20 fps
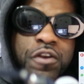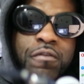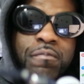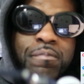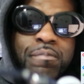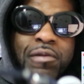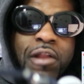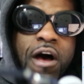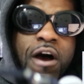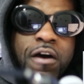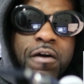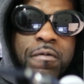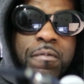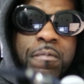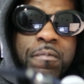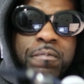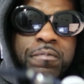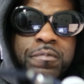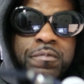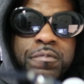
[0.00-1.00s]
a block
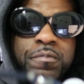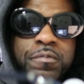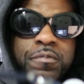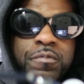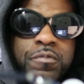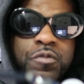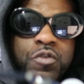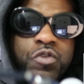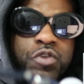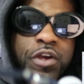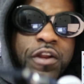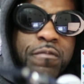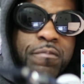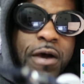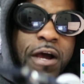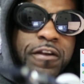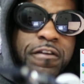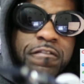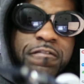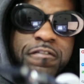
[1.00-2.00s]
created
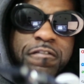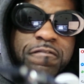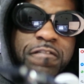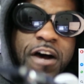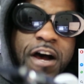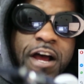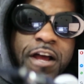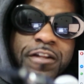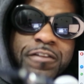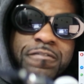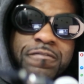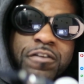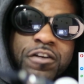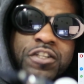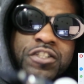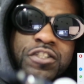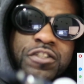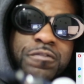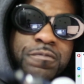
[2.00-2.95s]
by the defined function.